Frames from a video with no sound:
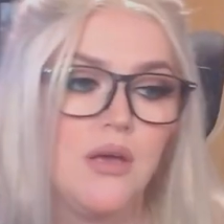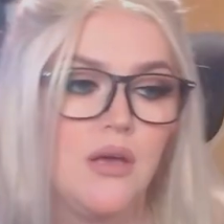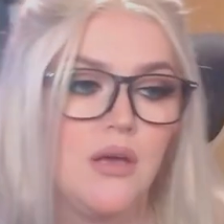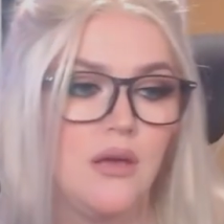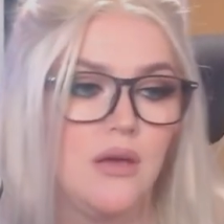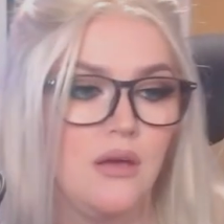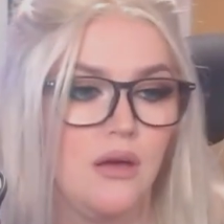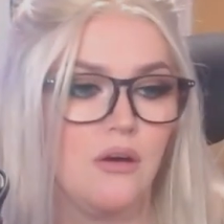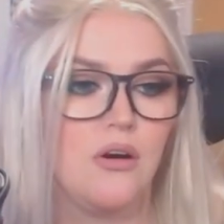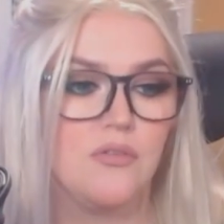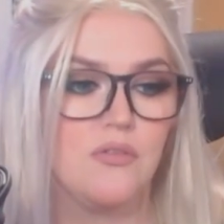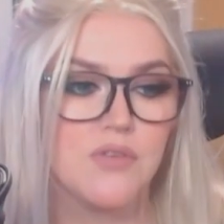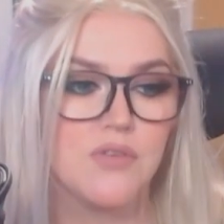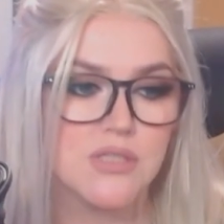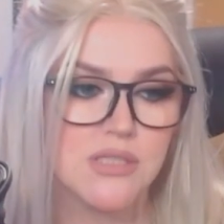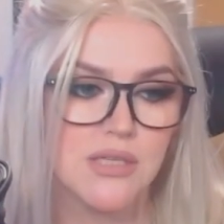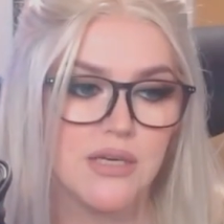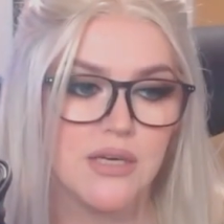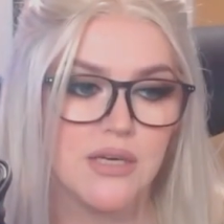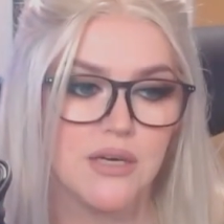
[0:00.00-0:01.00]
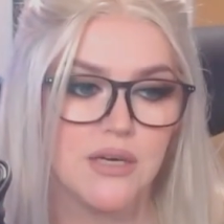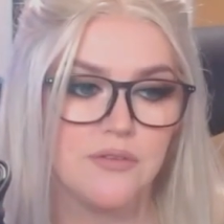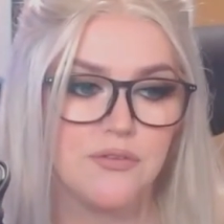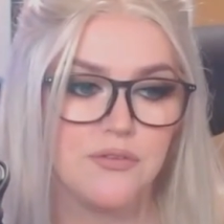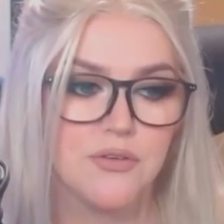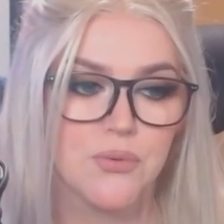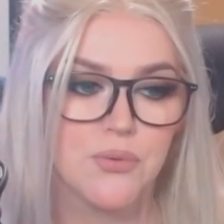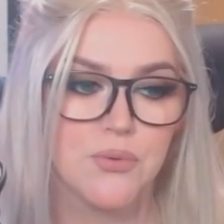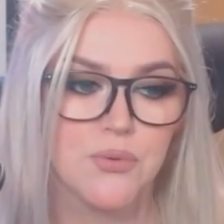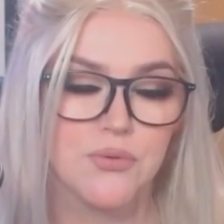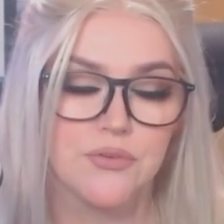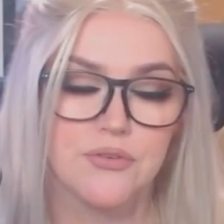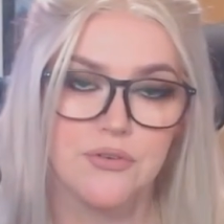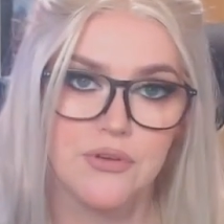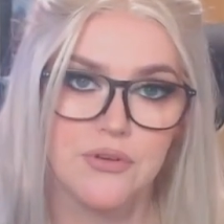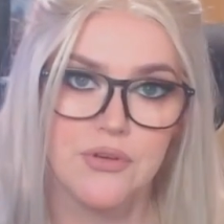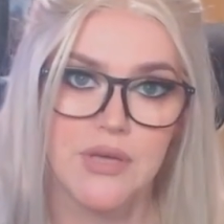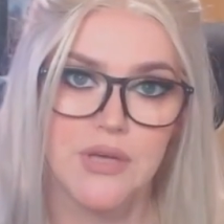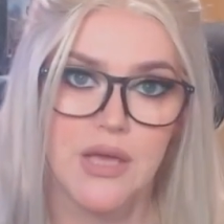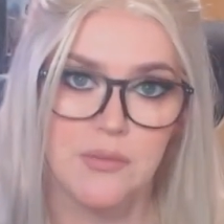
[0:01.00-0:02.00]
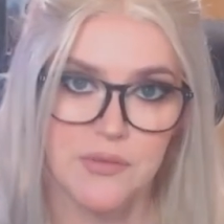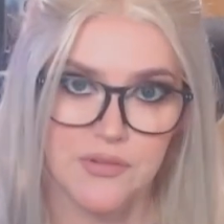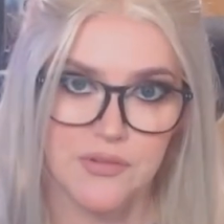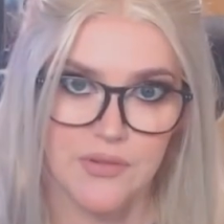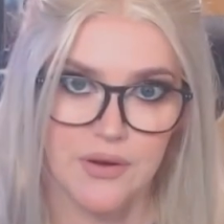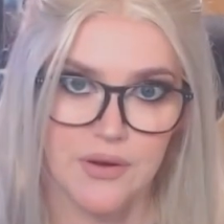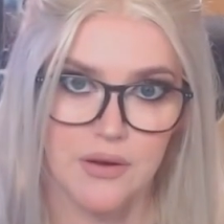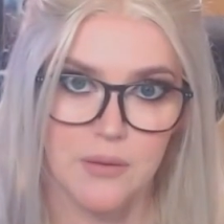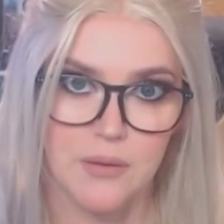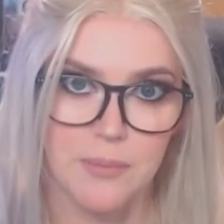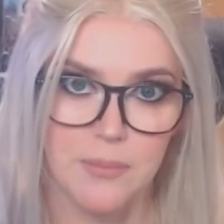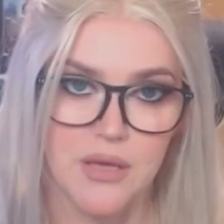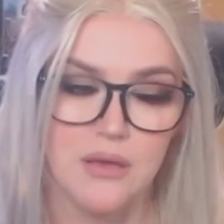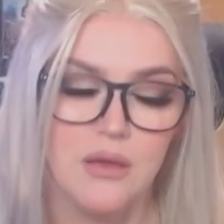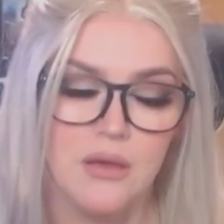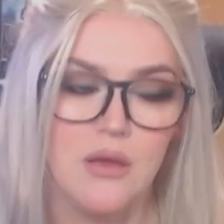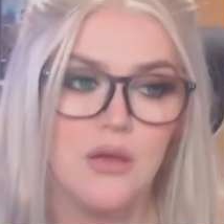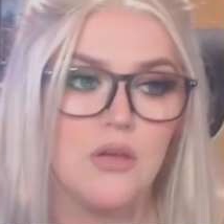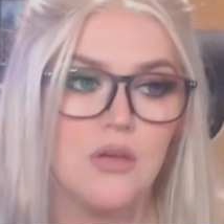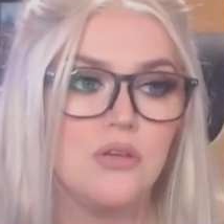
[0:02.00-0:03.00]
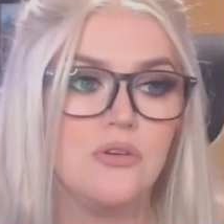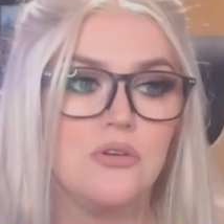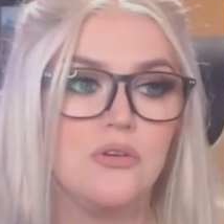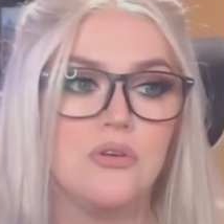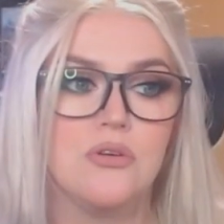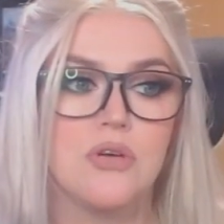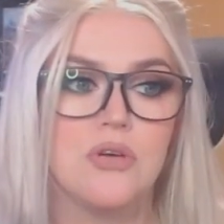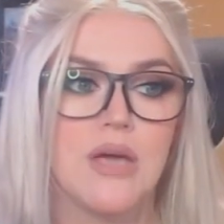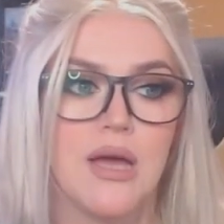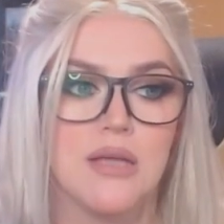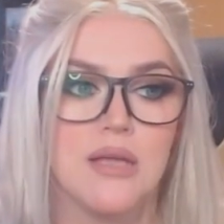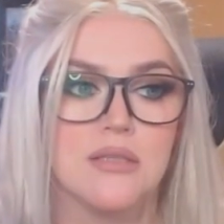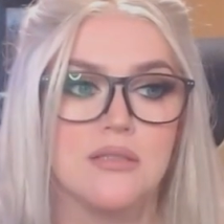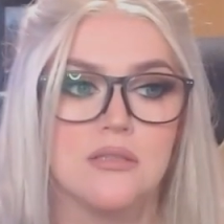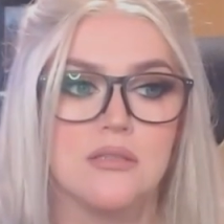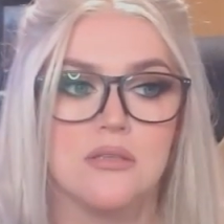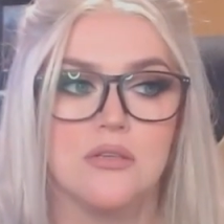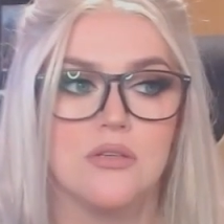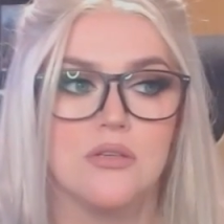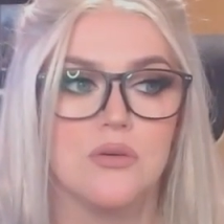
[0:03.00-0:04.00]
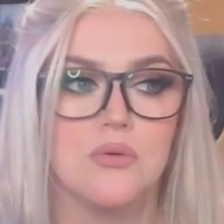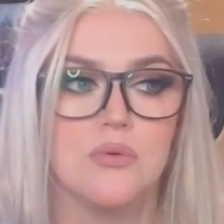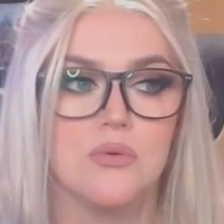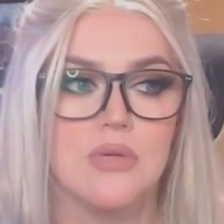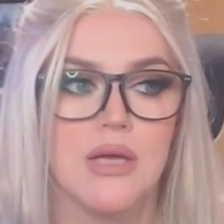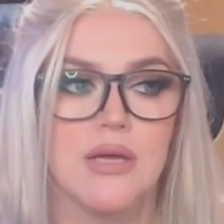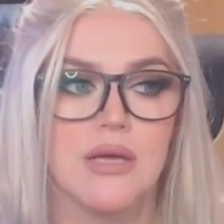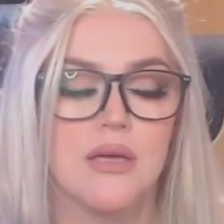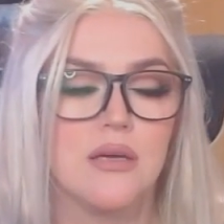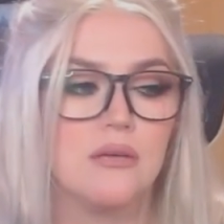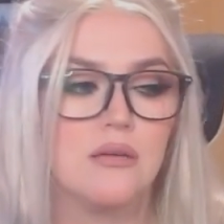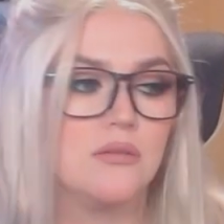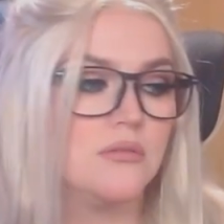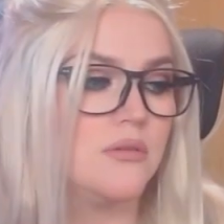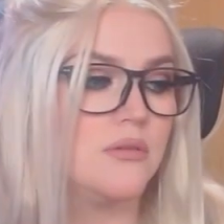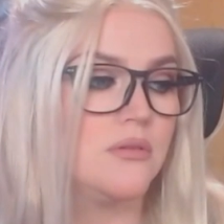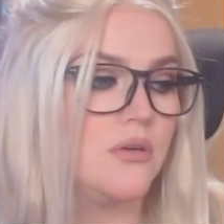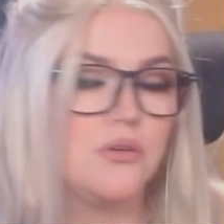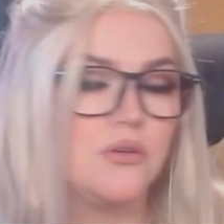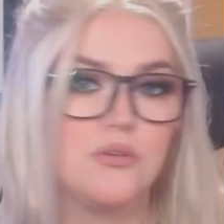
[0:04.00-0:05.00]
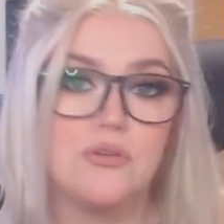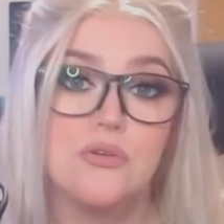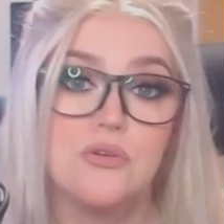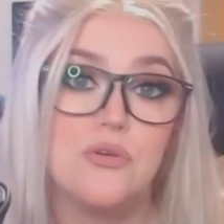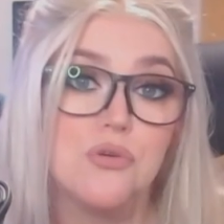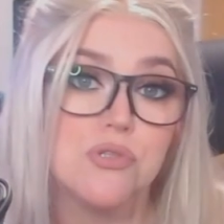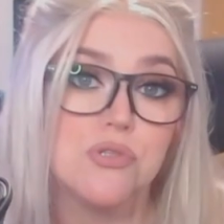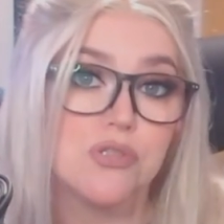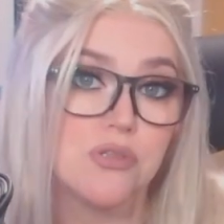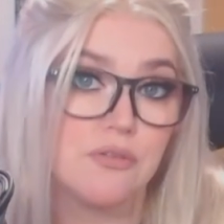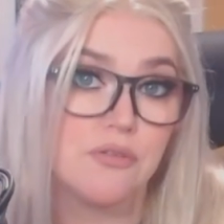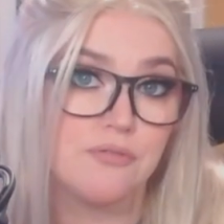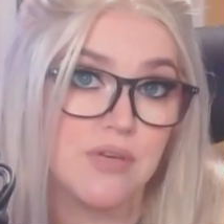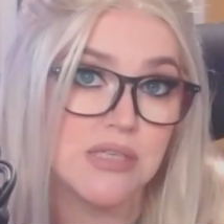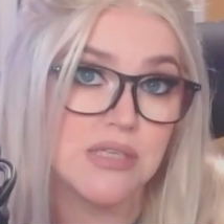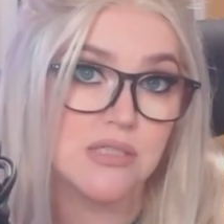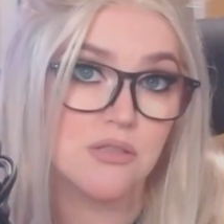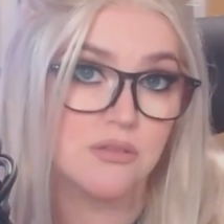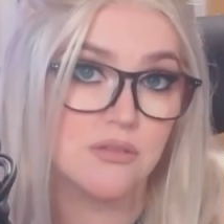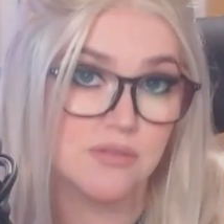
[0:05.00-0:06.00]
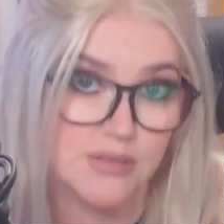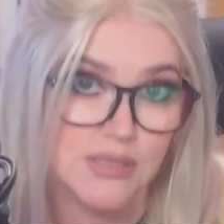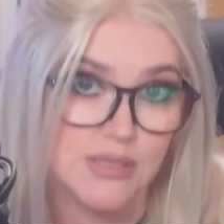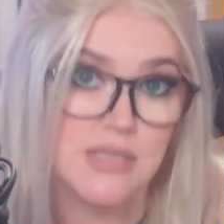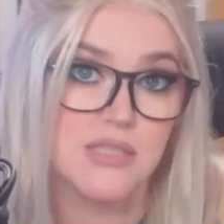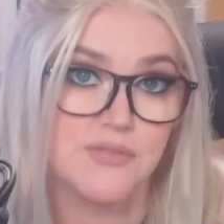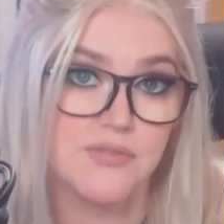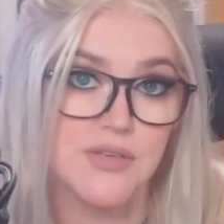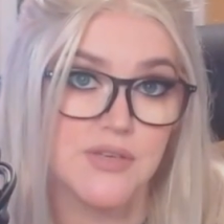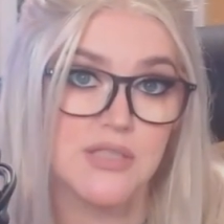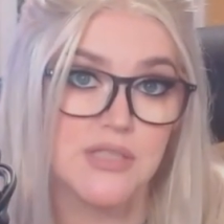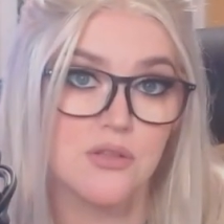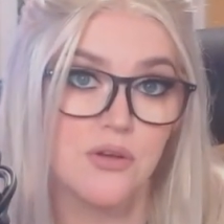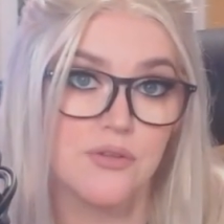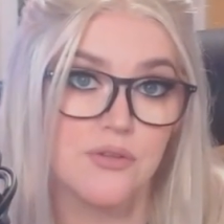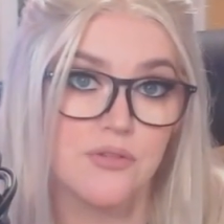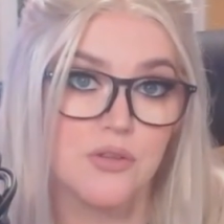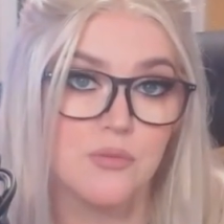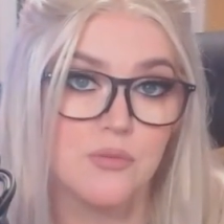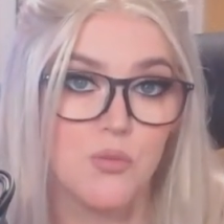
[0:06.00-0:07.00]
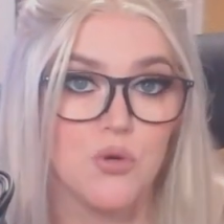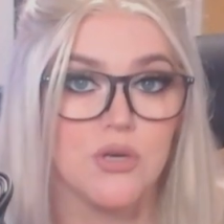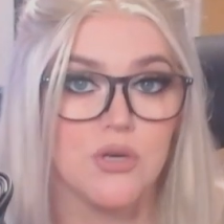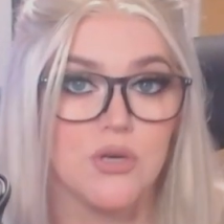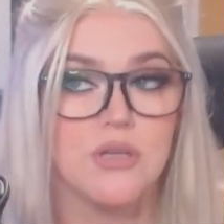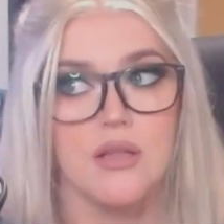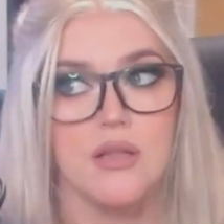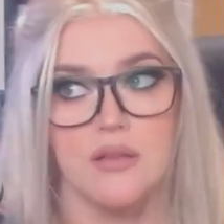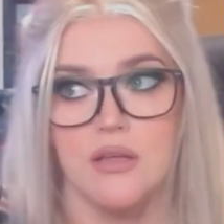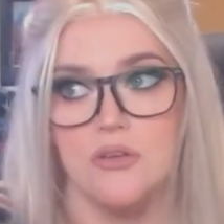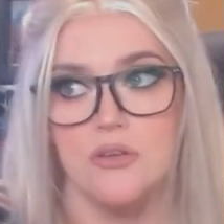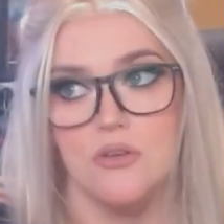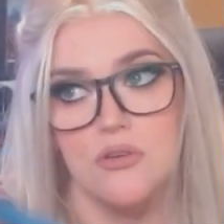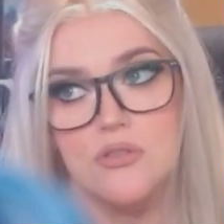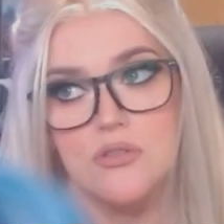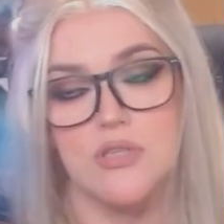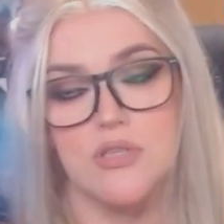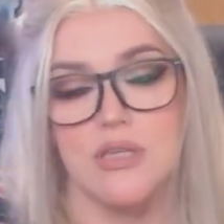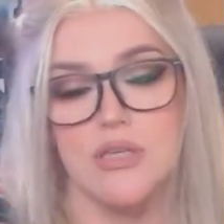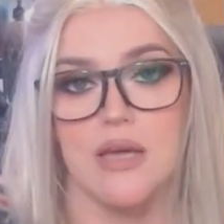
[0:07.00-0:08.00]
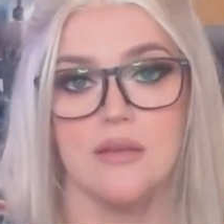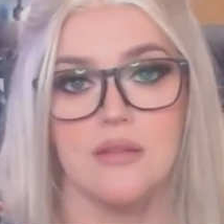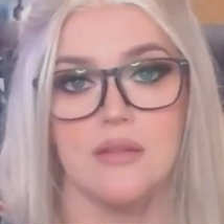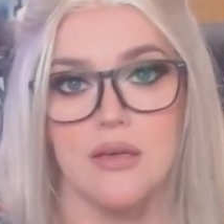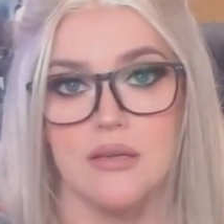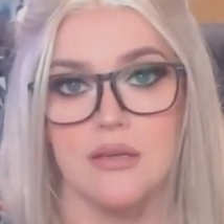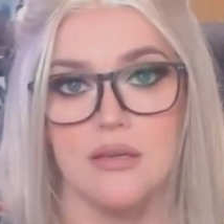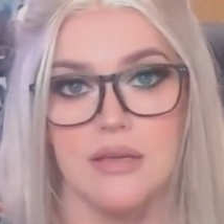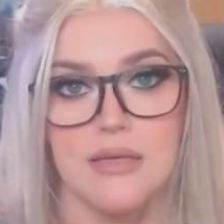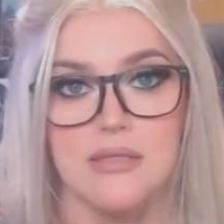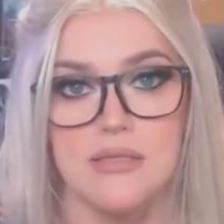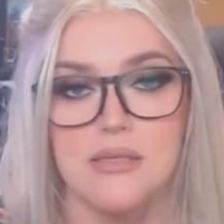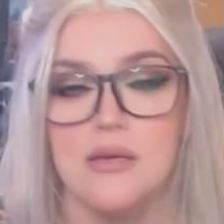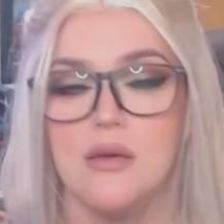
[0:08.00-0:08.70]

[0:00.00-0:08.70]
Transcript: Obviously, if you're going through chemotherapy, you can't, you know, like use this face cloth in the morning and then use it again that night,